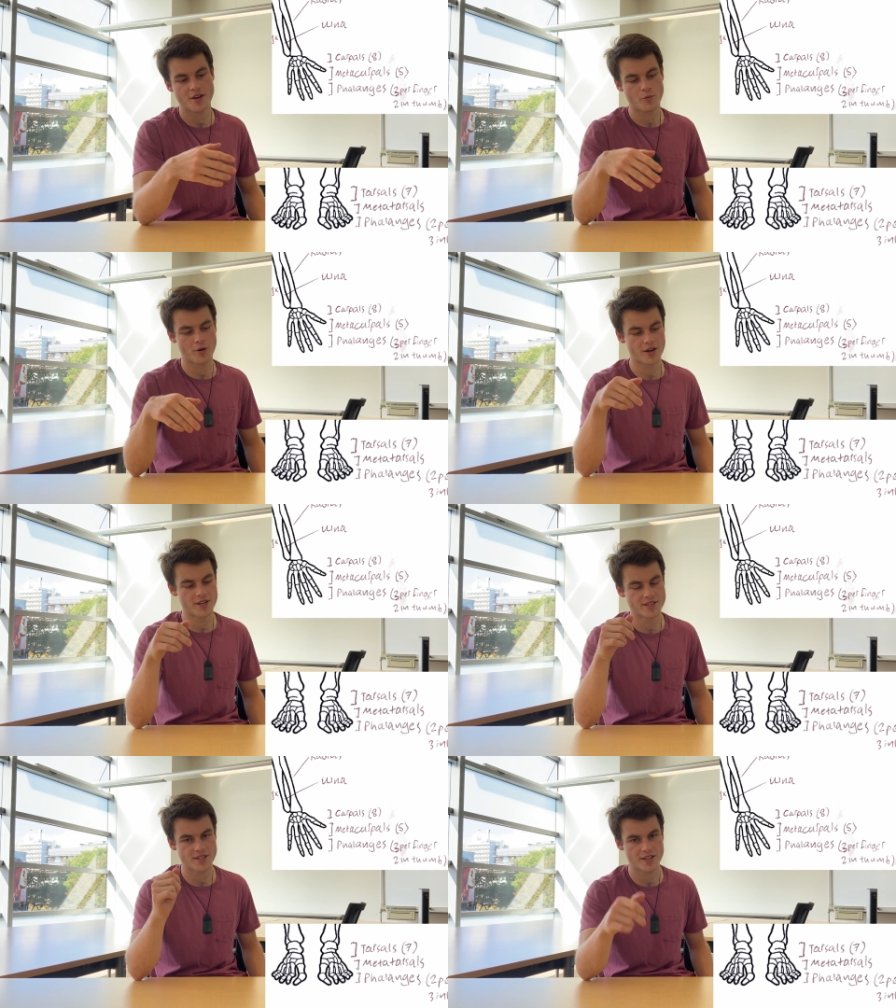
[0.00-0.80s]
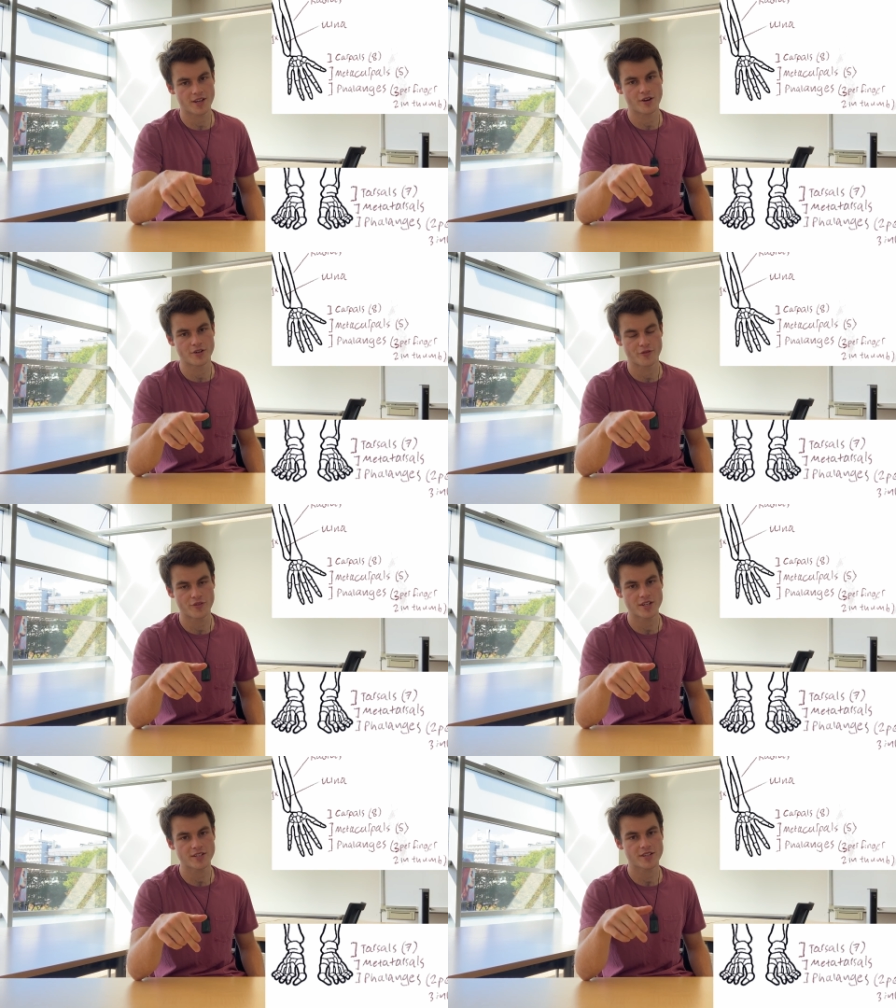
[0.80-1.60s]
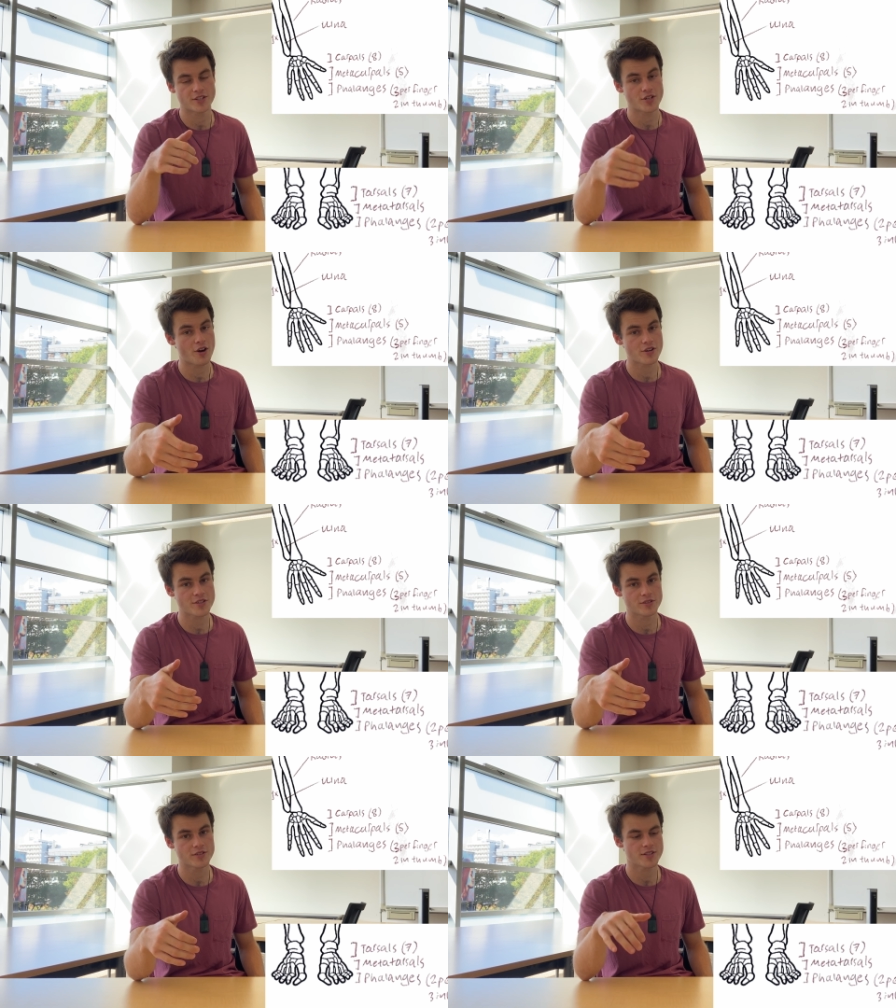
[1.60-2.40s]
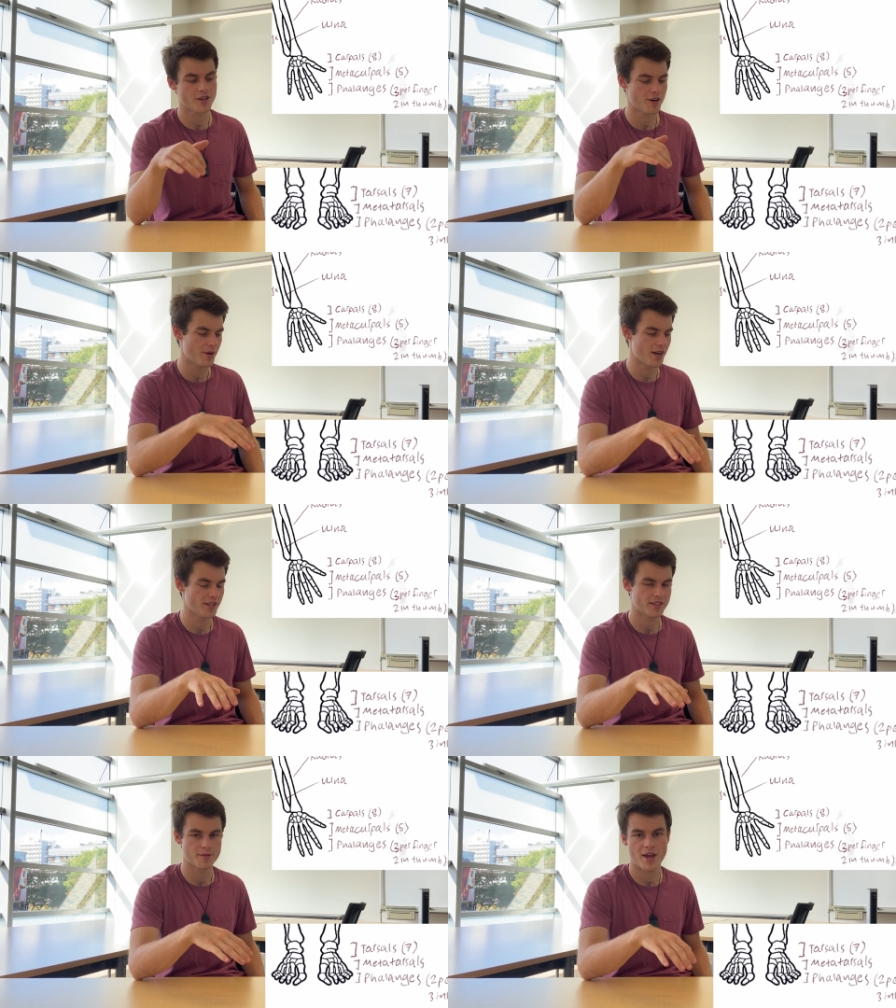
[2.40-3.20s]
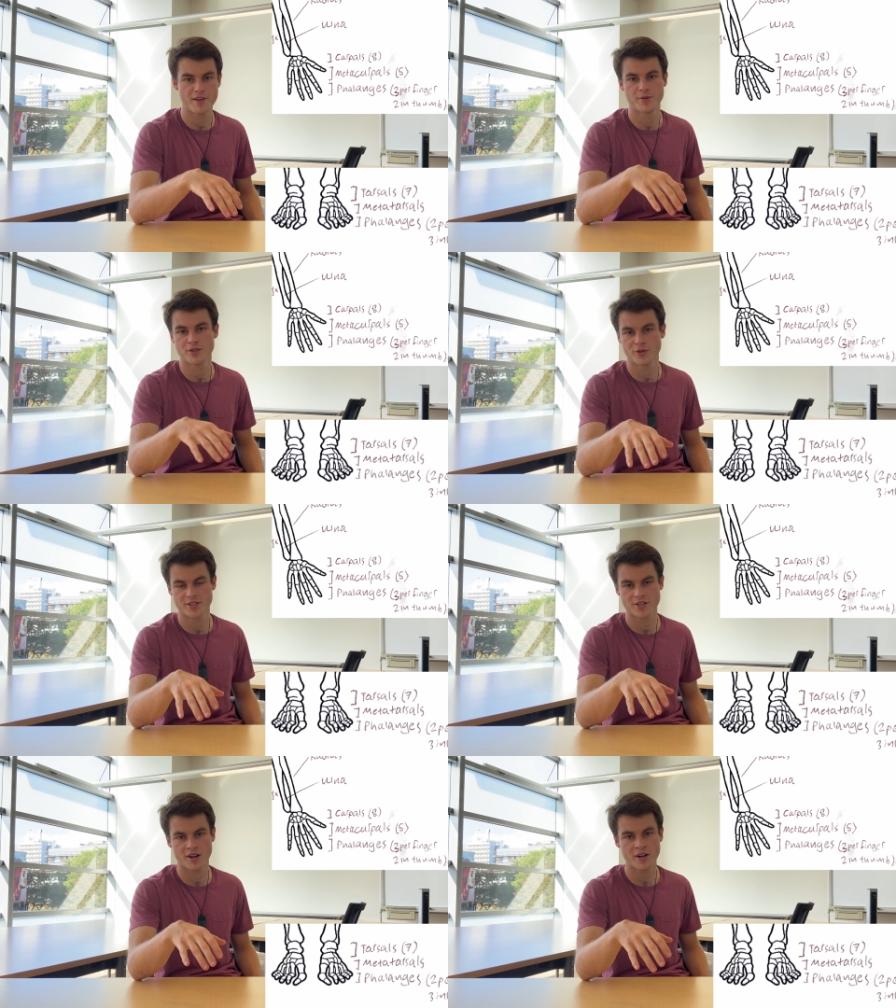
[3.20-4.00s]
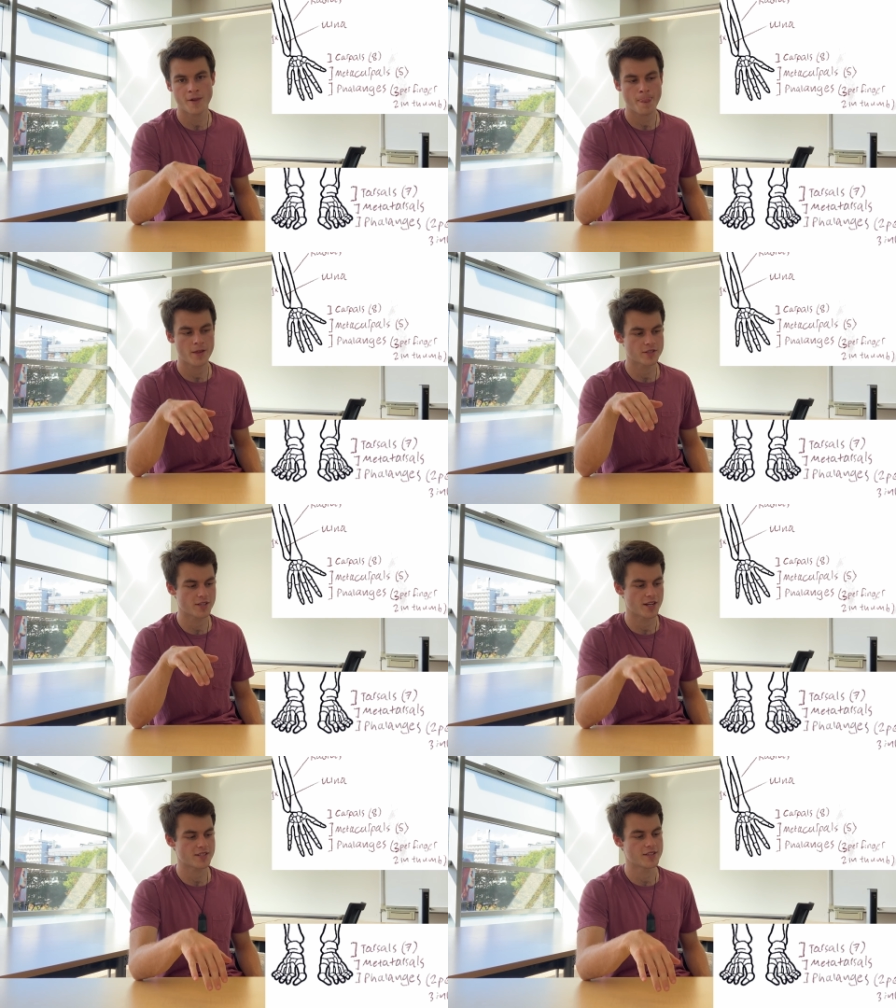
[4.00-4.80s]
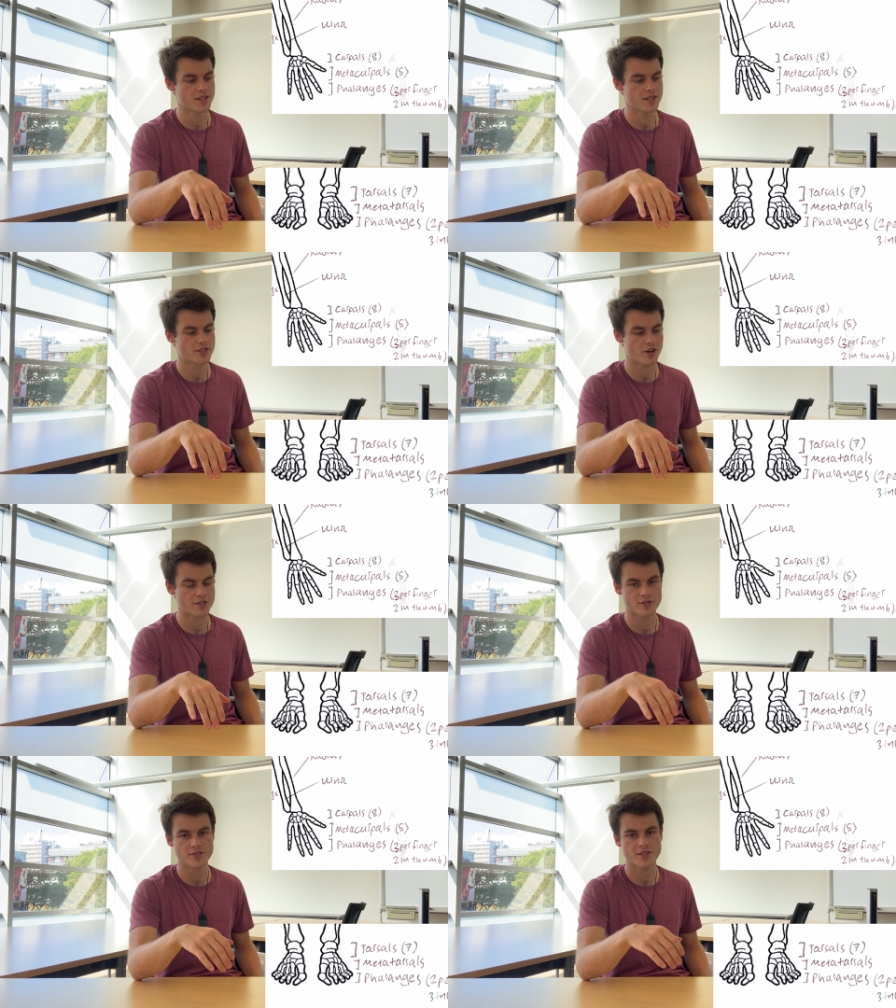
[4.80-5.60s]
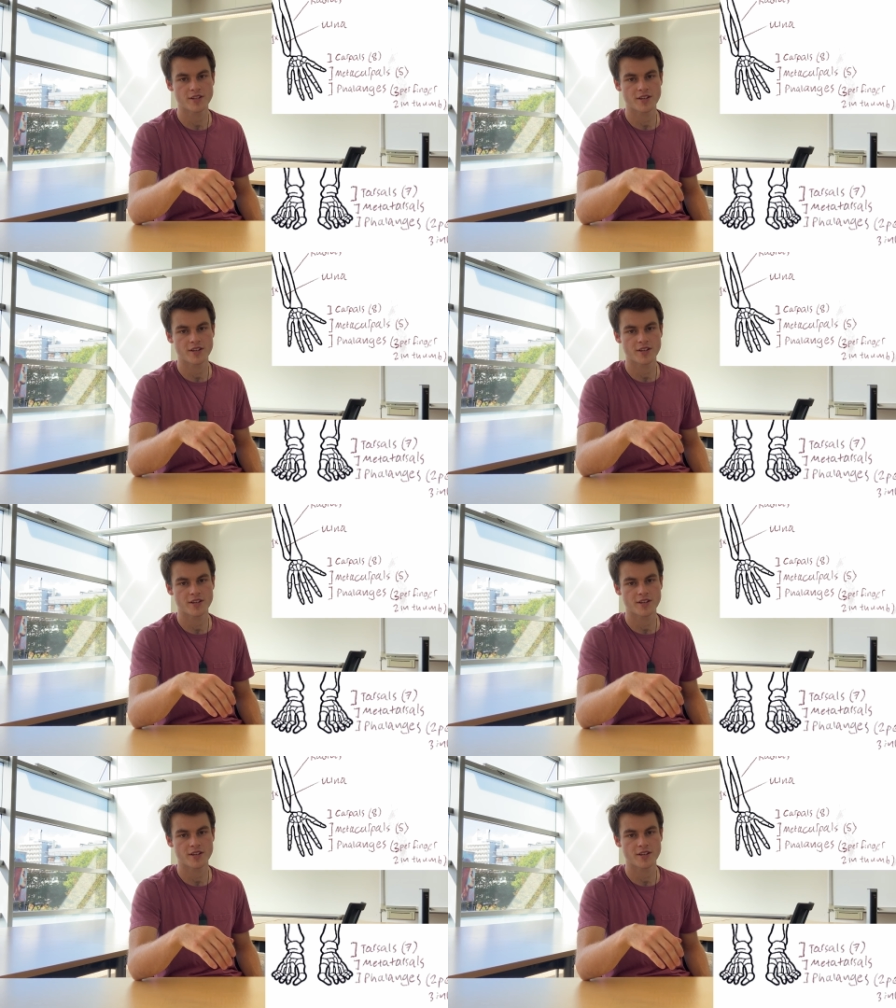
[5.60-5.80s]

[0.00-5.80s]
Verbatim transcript: whereas on your feet, the tarsals are by like the pavement or the tar, so that's the tarsals.